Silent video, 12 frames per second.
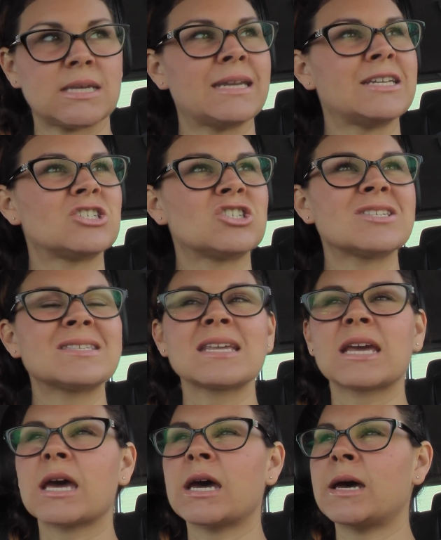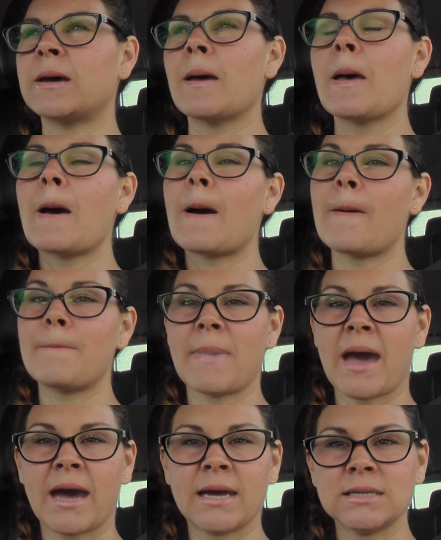and it's just like a a
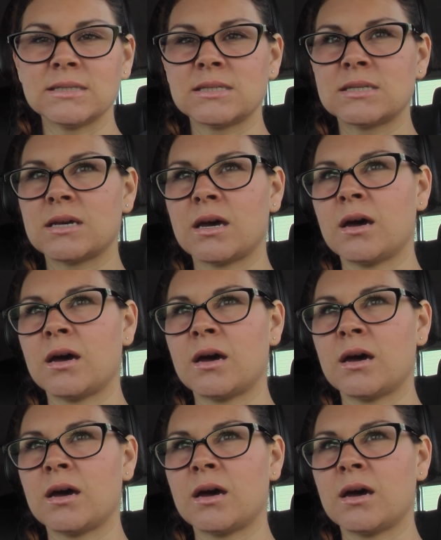matte.